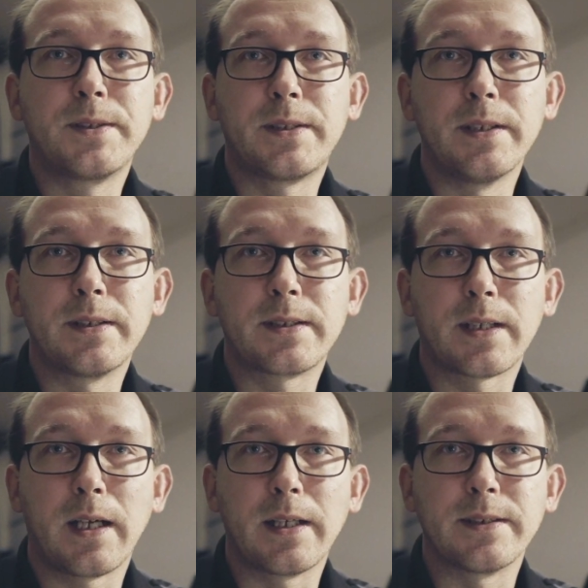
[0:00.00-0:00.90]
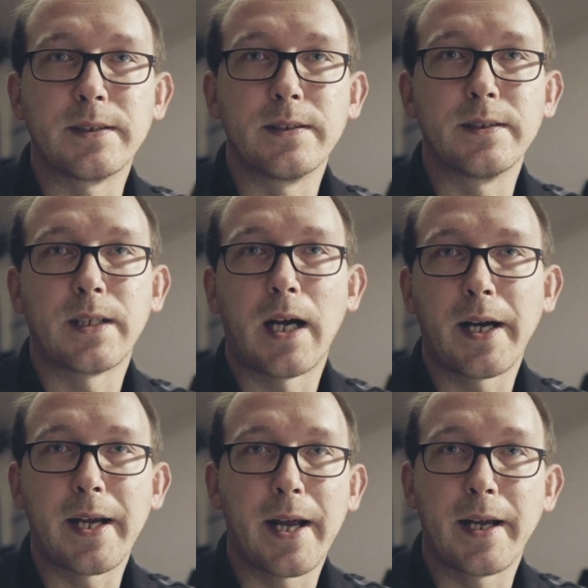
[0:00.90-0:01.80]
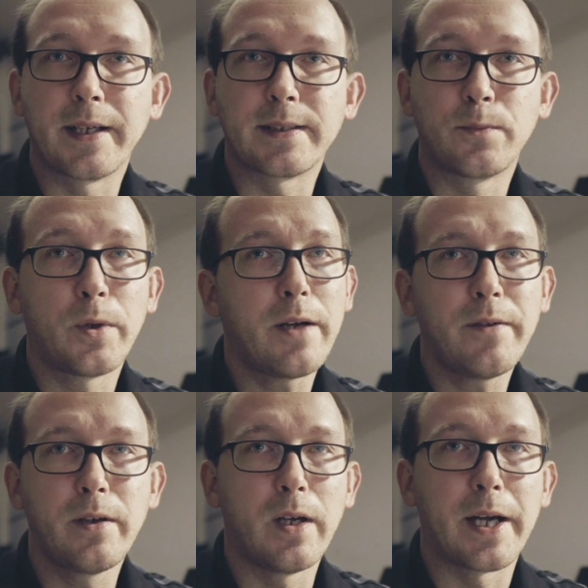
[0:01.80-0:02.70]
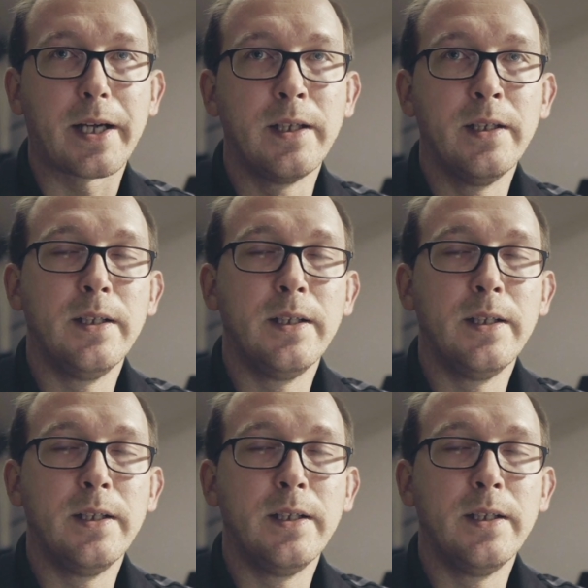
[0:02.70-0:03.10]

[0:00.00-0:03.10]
synthesizers, hi-hats, whatever you like.